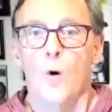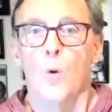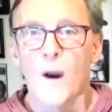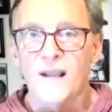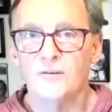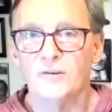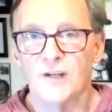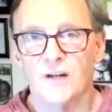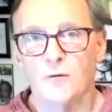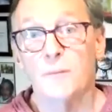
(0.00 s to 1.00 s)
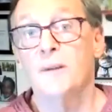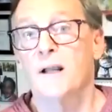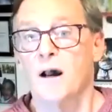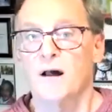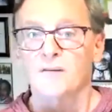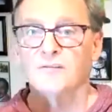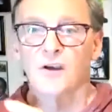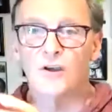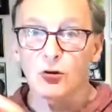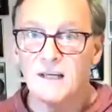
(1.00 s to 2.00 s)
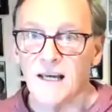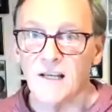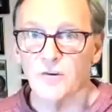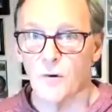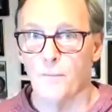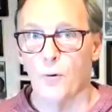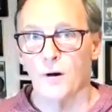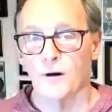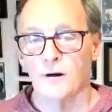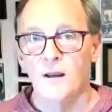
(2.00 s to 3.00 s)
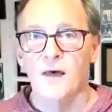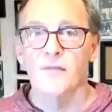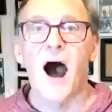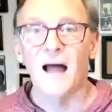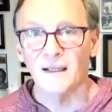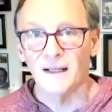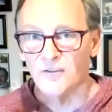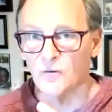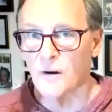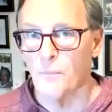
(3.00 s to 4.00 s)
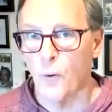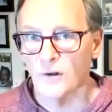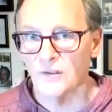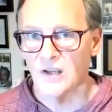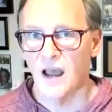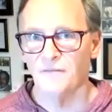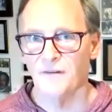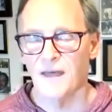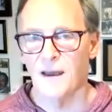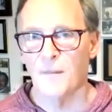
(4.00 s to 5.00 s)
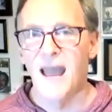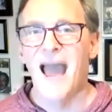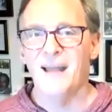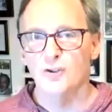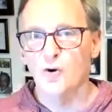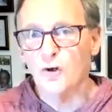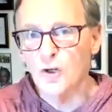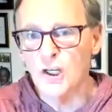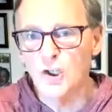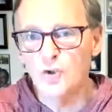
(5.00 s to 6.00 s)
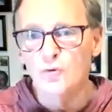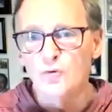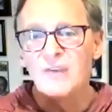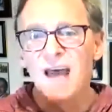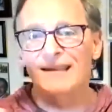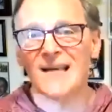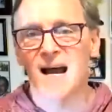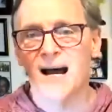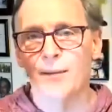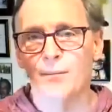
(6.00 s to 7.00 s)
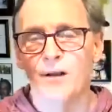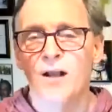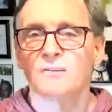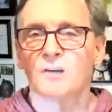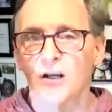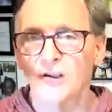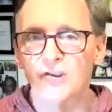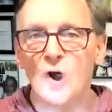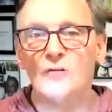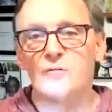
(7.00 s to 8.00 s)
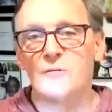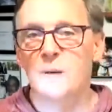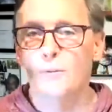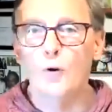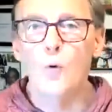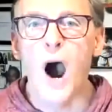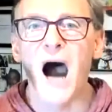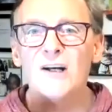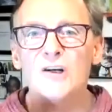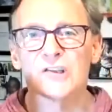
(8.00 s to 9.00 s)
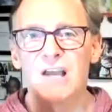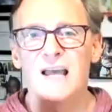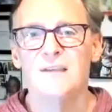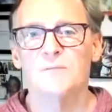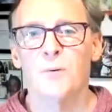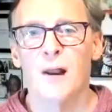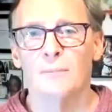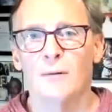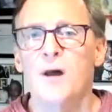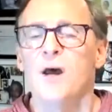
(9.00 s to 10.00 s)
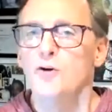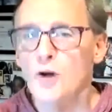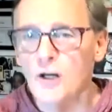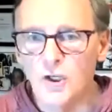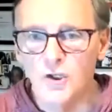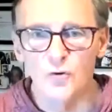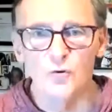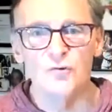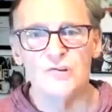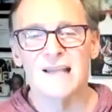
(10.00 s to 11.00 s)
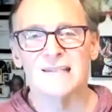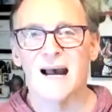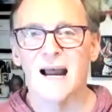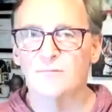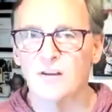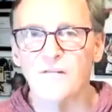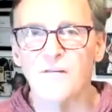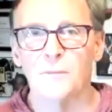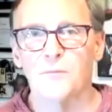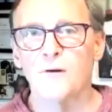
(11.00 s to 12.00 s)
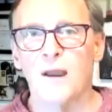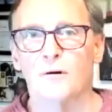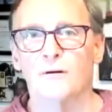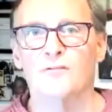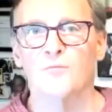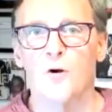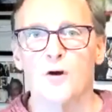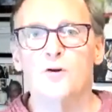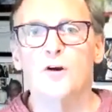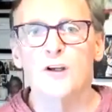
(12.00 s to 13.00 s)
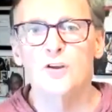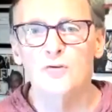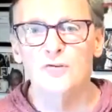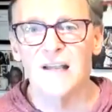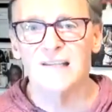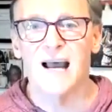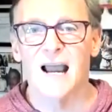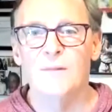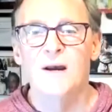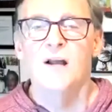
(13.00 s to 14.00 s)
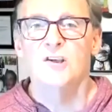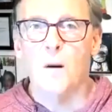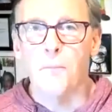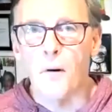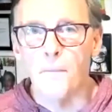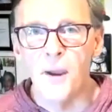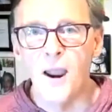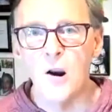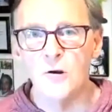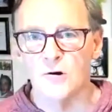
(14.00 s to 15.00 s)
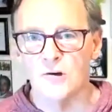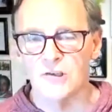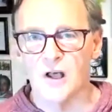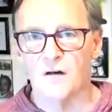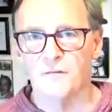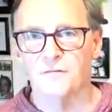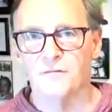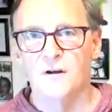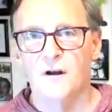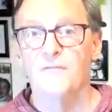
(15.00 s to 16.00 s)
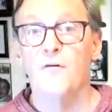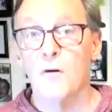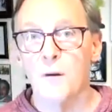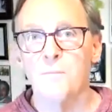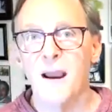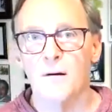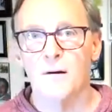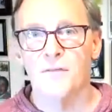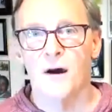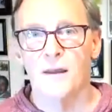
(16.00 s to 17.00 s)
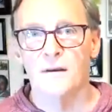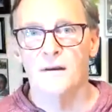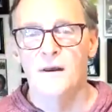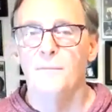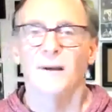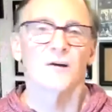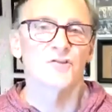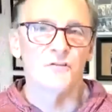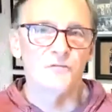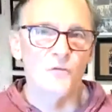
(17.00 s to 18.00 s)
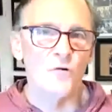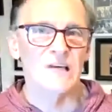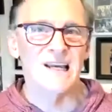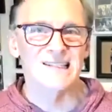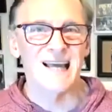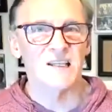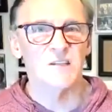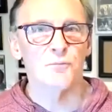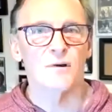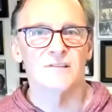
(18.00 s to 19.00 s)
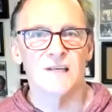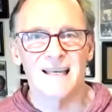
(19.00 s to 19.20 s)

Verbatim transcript: Wait till January because your kids are important. The holidays are an important time for them, and you're going to use that time to consult with people who understand this problem. You're going to use that time to develop your network of support. You're going to use that time to prepare yourself for a marathon, because divorce is not a sprint.